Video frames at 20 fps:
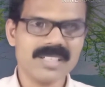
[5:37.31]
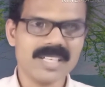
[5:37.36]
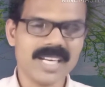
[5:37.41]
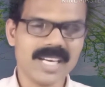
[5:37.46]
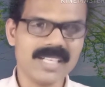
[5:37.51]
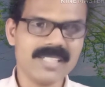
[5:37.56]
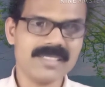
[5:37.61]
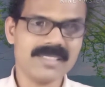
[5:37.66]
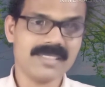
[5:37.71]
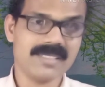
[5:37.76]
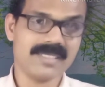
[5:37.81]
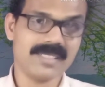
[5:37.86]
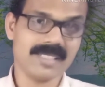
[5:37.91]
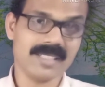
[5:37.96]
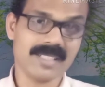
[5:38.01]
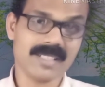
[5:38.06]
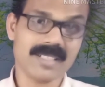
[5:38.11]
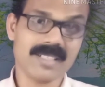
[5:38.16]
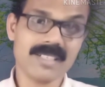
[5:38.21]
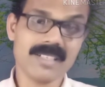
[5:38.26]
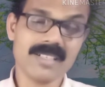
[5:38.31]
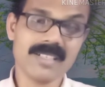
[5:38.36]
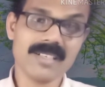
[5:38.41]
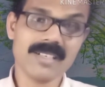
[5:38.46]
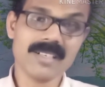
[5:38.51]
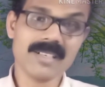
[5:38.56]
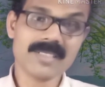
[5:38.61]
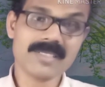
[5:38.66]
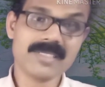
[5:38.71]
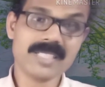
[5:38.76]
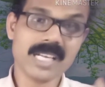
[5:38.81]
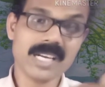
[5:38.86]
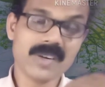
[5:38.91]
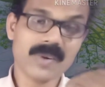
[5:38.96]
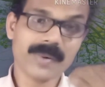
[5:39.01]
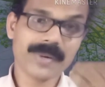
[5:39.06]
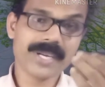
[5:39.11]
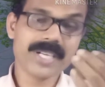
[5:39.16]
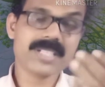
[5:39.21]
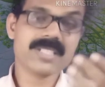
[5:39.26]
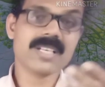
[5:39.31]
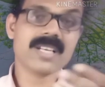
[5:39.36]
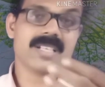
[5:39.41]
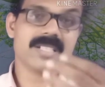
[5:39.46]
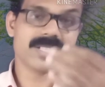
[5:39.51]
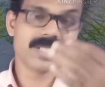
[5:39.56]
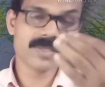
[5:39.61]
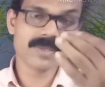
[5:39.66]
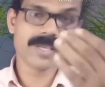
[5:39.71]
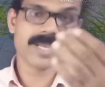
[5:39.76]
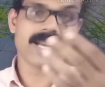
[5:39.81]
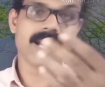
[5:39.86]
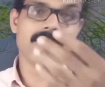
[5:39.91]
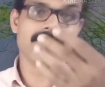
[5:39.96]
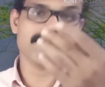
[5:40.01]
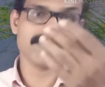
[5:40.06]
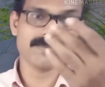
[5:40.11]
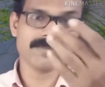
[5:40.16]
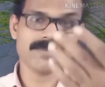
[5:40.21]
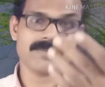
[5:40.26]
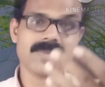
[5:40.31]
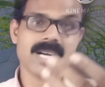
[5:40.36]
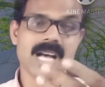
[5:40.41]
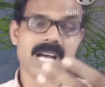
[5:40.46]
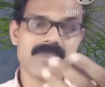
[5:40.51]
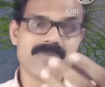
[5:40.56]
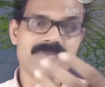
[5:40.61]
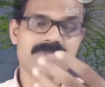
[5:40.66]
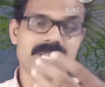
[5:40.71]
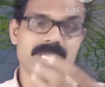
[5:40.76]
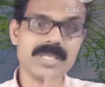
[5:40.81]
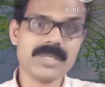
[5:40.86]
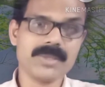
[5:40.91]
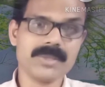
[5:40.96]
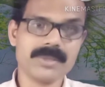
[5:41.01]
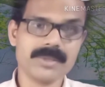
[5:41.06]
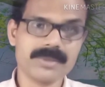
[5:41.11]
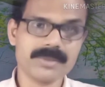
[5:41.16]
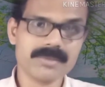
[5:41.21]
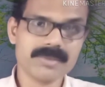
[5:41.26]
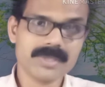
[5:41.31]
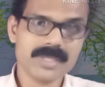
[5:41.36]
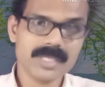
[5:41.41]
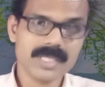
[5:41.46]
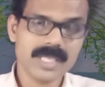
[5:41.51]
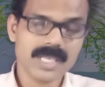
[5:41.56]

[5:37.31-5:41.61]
And there are generations to come after you,